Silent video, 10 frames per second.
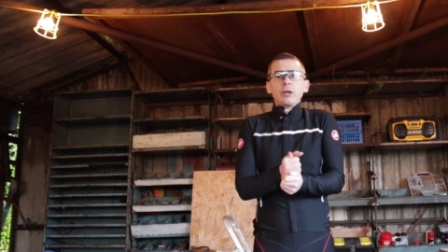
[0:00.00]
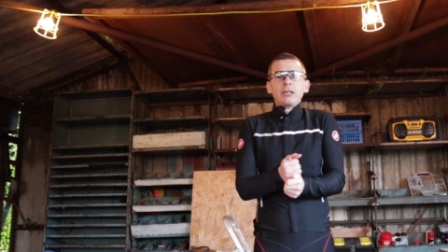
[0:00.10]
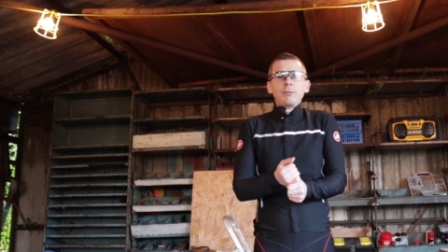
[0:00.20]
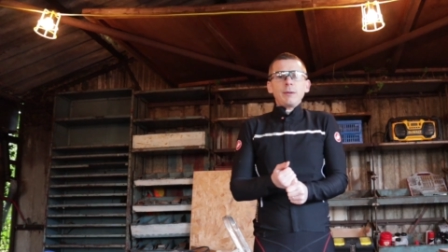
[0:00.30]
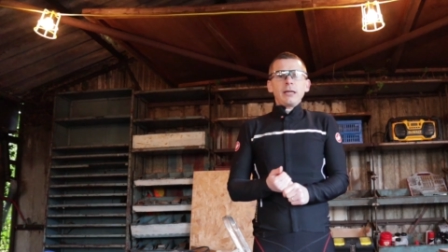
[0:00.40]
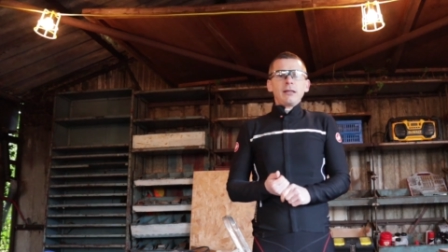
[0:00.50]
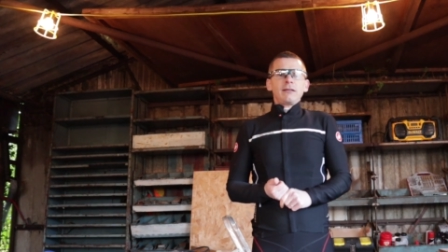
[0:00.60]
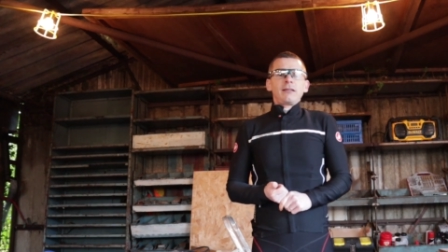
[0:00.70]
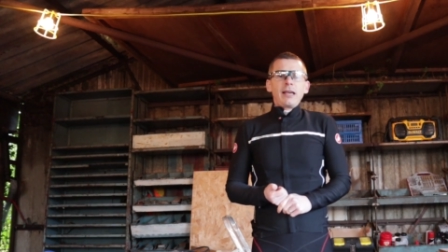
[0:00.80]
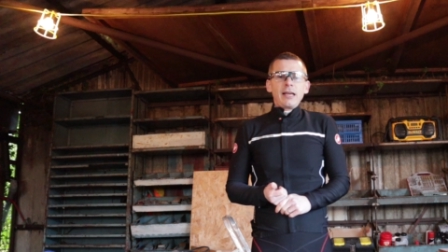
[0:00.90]
which
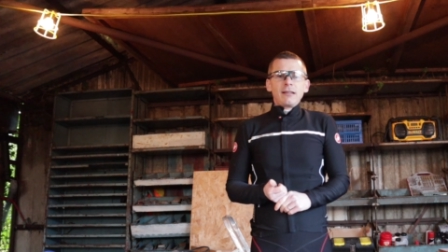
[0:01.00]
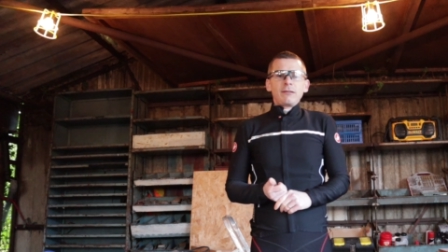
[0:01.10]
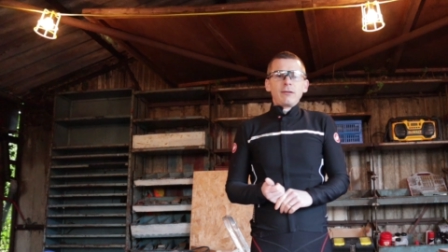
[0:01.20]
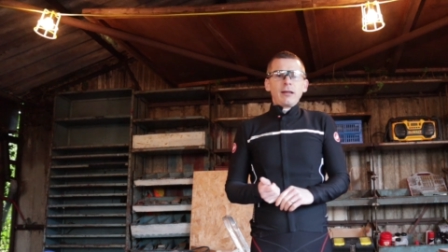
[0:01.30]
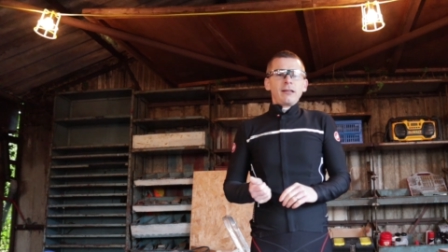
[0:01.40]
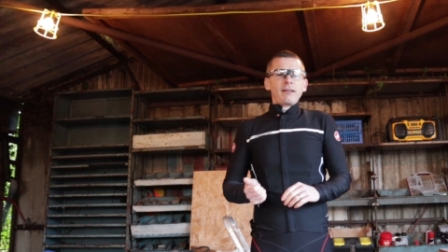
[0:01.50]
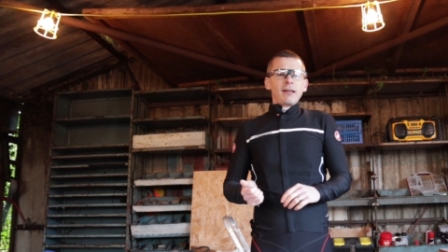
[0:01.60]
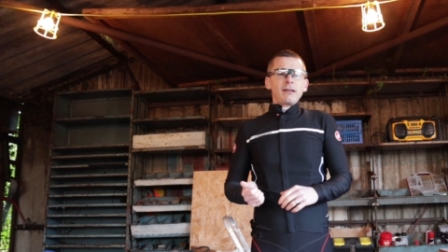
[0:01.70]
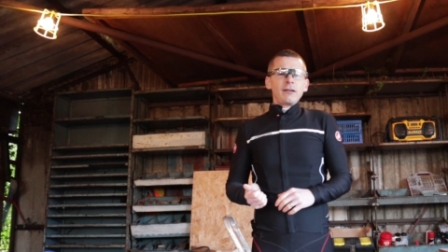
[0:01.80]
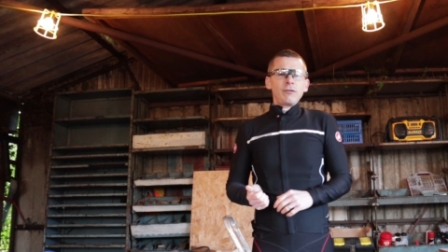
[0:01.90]
means it's
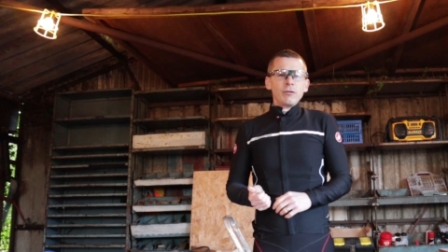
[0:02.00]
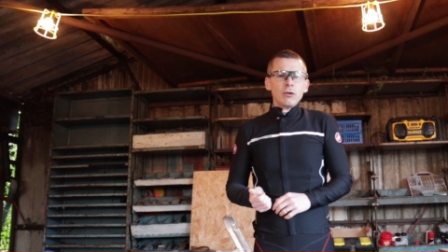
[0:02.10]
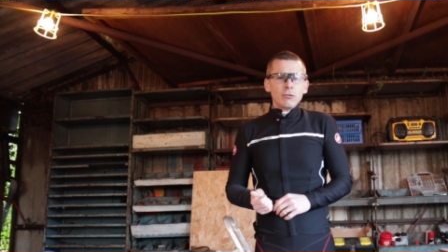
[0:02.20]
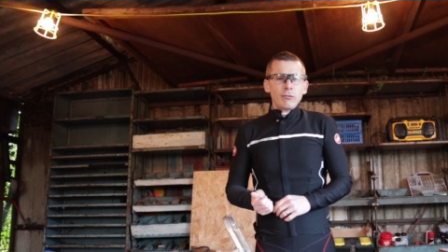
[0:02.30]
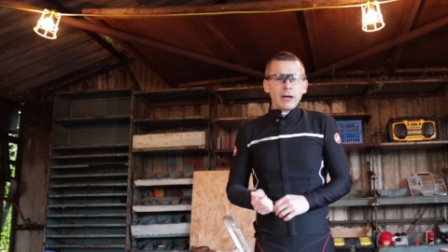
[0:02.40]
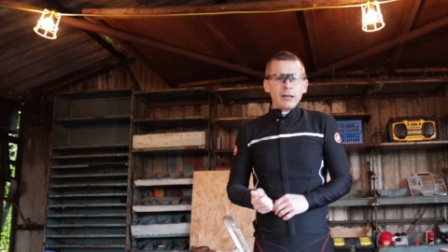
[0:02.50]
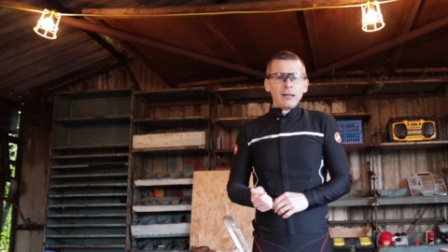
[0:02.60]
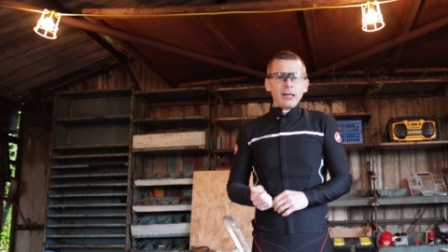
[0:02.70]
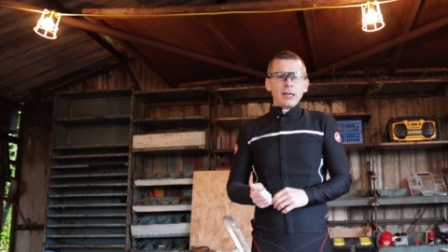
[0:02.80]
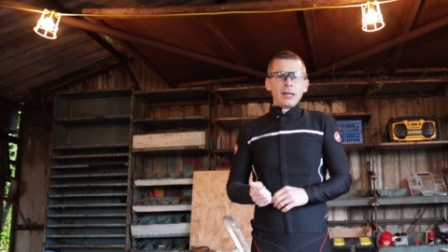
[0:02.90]
intended for
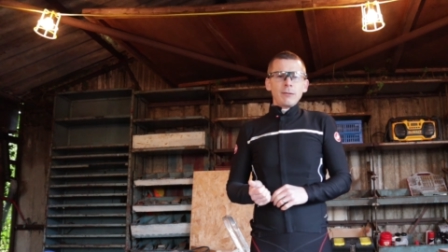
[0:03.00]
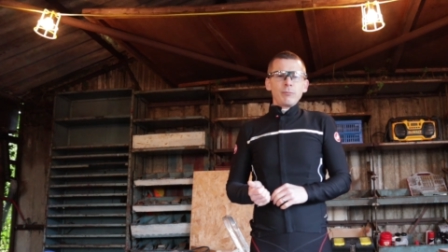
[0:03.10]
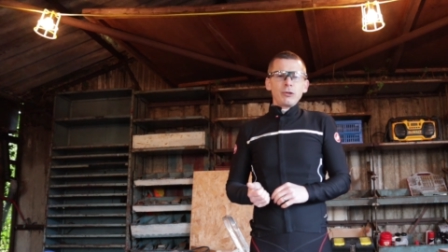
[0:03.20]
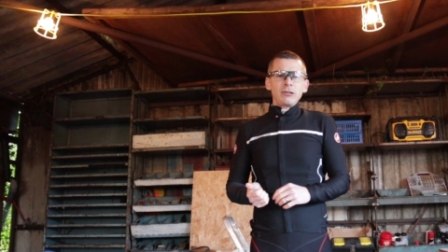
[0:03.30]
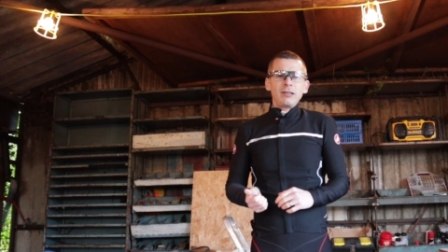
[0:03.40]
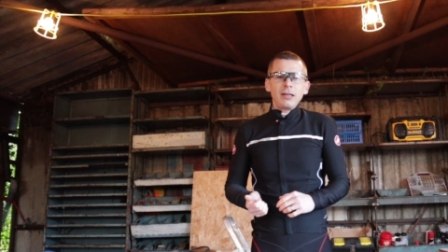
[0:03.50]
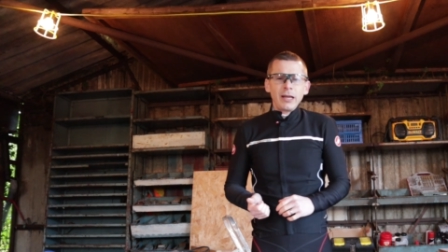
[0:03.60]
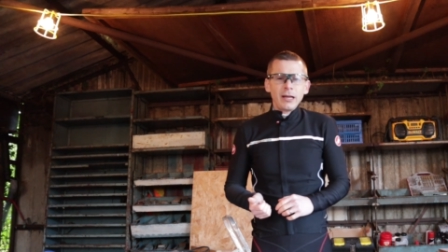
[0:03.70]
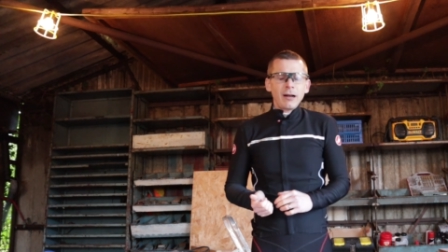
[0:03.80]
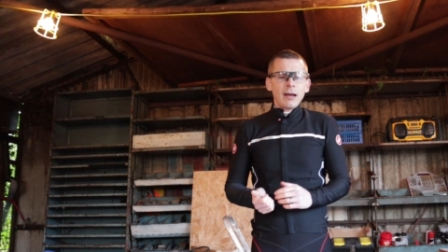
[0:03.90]
riding in pretty
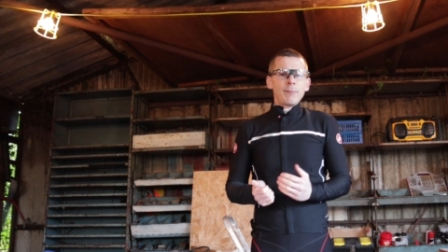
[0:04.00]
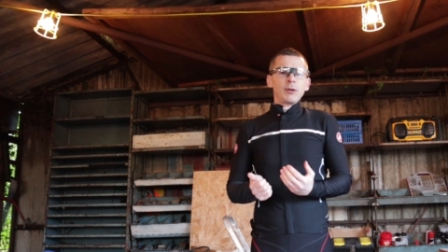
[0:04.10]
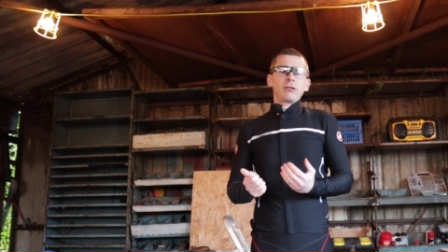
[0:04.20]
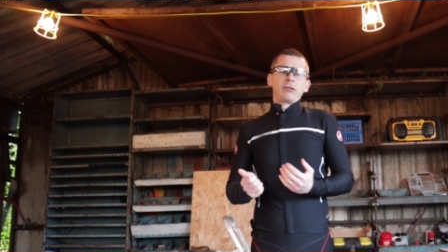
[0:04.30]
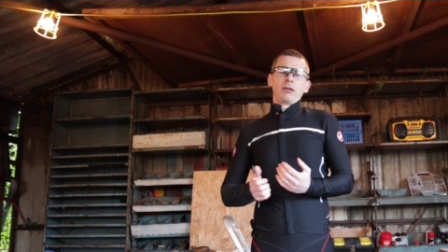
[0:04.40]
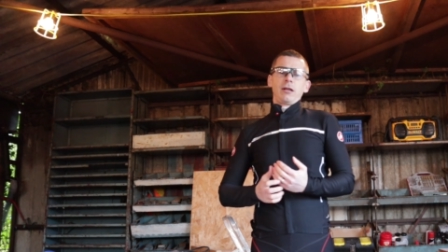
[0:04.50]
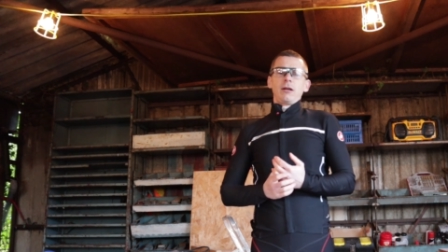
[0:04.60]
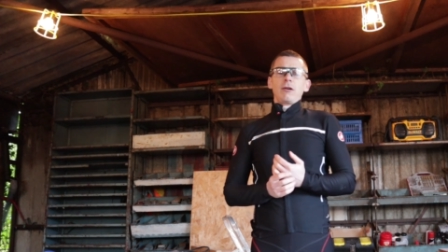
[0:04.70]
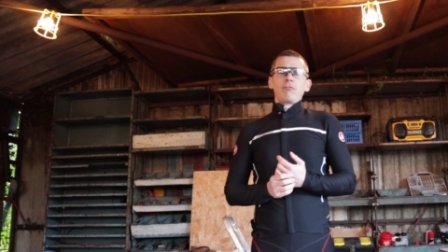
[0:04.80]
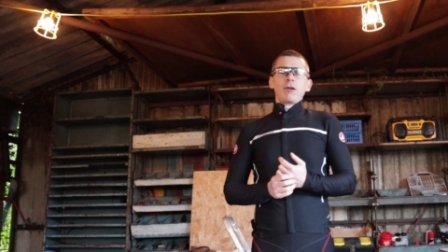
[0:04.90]
inclement
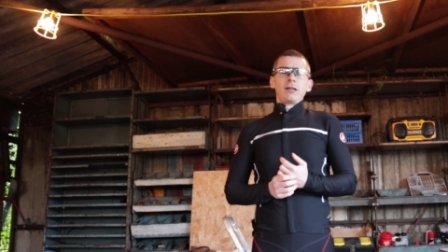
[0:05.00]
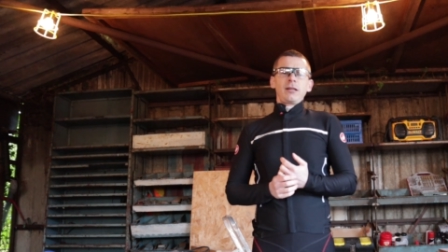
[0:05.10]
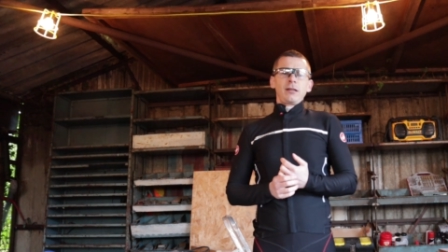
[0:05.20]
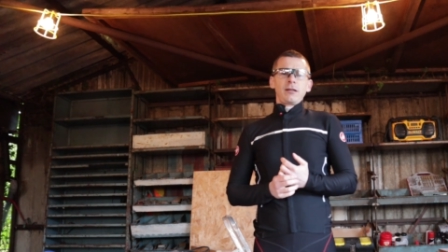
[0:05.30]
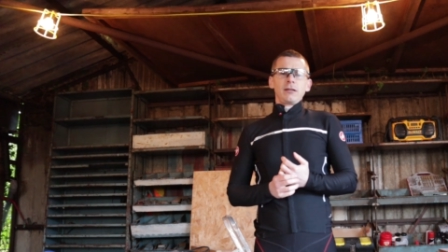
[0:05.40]
riding